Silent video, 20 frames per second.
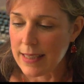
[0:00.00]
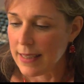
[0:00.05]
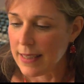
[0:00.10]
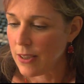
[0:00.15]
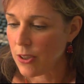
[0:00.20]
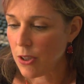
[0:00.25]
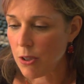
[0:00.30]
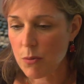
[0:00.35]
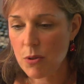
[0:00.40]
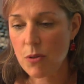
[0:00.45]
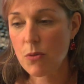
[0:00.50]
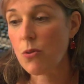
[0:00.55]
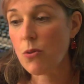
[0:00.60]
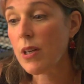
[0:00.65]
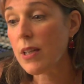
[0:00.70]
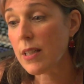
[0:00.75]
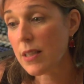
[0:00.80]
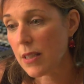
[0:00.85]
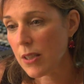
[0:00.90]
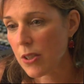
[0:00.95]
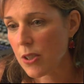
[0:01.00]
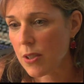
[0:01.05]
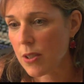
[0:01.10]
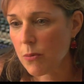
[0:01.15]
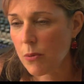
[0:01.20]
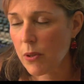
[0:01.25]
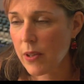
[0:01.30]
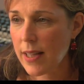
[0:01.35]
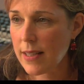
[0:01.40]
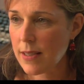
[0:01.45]
in terms of drug
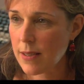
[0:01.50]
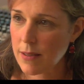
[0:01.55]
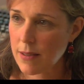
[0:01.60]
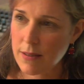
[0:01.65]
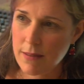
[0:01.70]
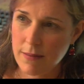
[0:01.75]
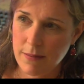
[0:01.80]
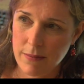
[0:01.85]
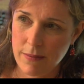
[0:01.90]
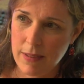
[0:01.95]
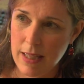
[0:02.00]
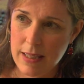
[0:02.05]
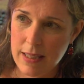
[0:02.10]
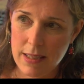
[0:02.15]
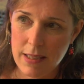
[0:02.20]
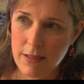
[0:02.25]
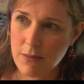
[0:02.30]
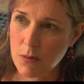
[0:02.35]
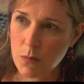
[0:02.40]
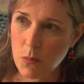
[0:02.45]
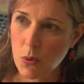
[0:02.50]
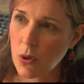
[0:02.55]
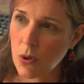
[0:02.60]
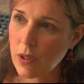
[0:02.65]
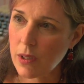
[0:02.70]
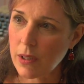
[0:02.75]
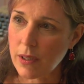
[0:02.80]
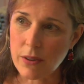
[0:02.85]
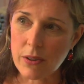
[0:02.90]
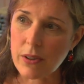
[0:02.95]
addiction, well, that's even more
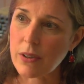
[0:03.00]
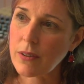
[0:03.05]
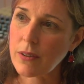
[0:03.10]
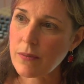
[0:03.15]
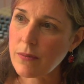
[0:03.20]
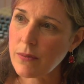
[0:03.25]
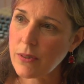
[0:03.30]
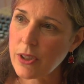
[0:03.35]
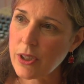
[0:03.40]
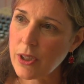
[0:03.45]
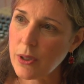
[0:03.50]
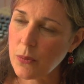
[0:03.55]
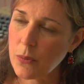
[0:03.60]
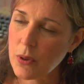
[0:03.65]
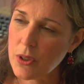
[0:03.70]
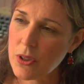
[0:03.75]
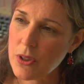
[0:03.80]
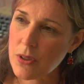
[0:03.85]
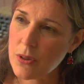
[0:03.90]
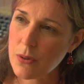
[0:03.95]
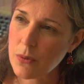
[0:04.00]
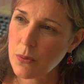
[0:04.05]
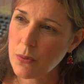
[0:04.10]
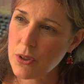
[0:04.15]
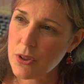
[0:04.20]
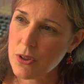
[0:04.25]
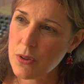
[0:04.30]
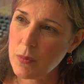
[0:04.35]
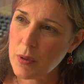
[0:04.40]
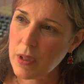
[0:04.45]
clear. You know,
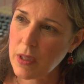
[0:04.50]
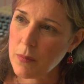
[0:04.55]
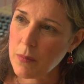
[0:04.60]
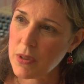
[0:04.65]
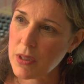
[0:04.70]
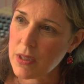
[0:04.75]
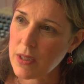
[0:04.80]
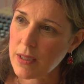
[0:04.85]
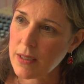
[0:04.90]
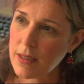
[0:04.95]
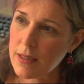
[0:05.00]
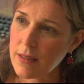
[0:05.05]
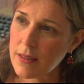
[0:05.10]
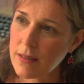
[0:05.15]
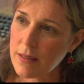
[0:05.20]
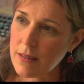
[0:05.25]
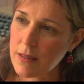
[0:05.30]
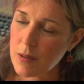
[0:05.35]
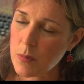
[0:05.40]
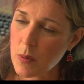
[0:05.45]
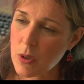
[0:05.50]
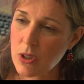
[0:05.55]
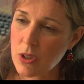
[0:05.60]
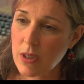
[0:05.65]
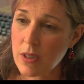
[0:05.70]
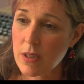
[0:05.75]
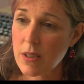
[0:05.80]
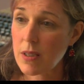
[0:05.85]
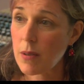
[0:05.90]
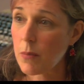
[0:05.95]
once you become addicted,
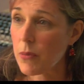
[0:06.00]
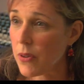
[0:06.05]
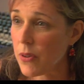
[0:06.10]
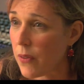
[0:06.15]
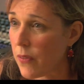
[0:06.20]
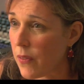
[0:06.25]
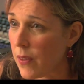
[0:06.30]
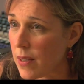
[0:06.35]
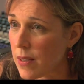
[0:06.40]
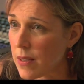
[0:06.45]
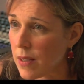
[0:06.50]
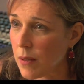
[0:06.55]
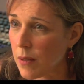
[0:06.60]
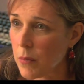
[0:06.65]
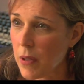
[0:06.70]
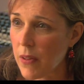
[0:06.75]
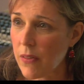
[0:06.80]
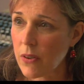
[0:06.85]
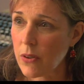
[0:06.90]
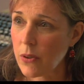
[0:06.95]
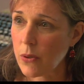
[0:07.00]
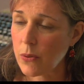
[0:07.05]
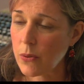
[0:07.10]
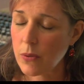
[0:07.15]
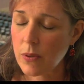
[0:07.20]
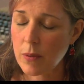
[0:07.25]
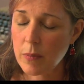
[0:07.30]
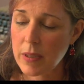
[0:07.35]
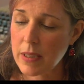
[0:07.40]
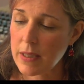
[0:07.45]
especially to some of the things like
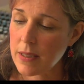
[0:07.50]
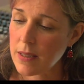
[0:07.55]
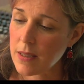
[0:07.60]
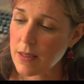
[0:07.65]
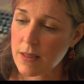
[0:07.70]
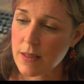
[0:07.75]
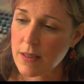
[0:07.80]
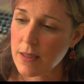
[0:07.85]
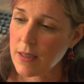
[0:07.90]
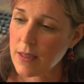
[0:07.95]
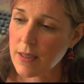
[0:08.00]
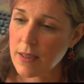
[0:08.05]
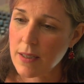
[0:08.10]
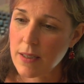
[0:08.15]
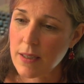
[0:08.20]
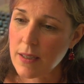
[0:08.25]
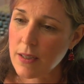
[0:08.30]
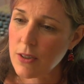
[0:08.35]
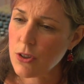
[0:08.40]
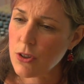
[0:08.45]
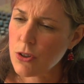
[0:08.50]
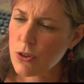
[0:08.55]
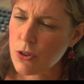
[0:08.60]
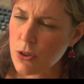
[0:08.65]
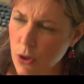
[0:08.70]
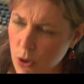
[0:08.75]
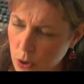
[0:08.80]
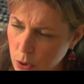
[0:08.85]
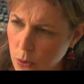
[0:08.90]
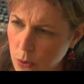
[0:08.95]
methadone, I mean, it's
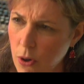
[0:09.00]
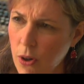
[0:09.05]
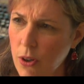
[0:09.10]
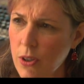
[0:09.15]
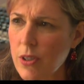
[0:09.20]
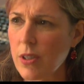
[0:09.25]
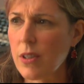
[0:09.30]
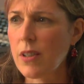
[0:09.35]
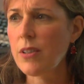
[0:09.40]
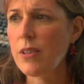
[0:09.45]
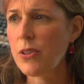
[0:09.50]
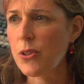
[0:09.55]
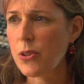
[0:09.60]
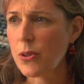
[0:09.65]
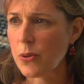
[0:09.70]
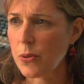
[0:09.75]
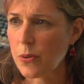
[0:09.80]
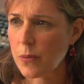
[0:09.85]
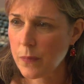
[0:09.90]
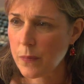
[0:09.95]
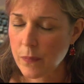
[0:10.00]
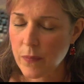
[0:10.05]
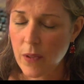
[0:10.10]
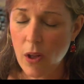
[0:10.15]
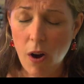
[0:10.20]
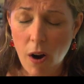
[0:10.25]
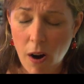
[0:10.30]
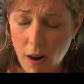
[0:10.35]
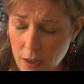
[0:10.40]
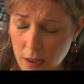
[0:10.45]
so hard to undo. The
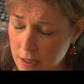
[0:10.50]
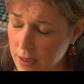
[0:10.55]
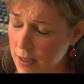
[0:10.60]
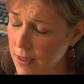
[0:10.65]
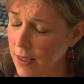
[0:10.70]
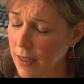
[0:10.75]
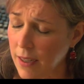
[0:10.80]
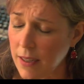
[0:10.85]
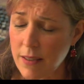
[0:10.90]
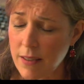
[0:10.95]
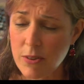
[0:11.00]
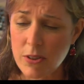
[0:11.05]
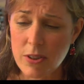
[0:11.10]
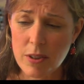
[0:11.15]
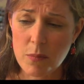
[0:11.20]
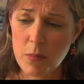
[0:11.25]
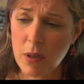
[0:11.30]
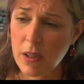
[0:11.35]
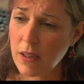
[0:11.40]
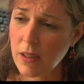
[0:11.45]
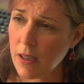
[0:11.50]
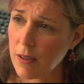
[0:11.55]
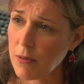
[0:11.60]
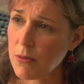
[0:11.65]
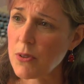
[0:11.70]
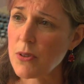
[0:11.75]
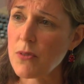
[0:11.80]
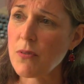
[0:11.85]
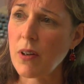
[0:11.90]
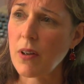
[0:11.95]
hardest thing I ever did in my life
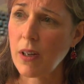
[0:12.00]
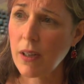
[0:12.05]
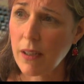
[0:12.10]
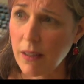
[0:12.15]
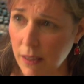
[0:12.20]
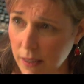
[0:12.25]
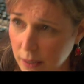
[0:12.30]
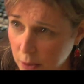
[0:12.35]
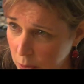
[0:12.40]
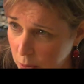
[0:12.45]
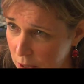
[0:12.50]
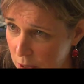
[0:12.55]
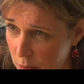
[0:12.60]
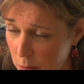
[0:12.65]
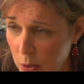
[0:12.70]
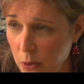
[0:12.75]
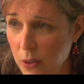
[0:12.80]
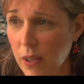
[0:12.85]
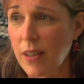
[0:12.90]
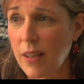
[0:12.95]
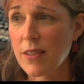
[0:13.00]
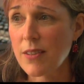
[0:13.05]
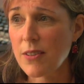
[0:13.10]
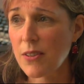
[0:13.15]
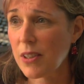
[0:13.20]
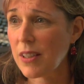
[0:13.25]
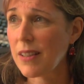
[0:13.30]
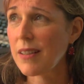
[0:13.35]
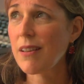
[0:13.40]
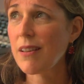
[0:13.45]
was finally quit smoking. It
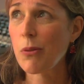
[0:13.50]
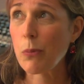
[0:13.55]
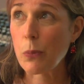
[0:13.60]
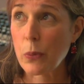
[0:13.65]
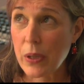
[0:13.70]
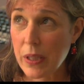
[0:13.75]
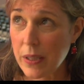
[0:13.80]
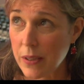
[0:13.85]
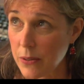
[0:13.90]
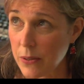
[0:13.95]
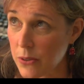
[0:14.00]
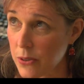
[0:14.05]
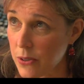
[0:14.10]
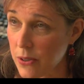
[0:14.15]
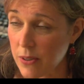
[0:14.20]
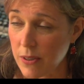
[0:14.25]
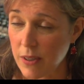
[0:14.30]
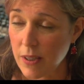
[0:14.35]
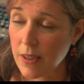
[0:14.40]
took 3 years